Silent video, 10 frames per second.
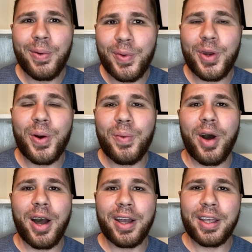we don't
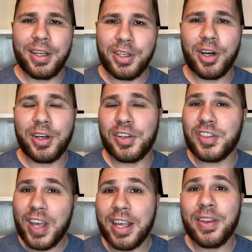walk in darkness.
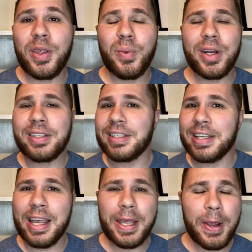Secondly, what is He
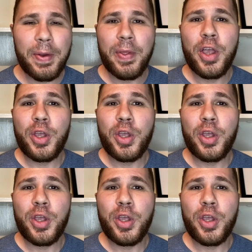saying here?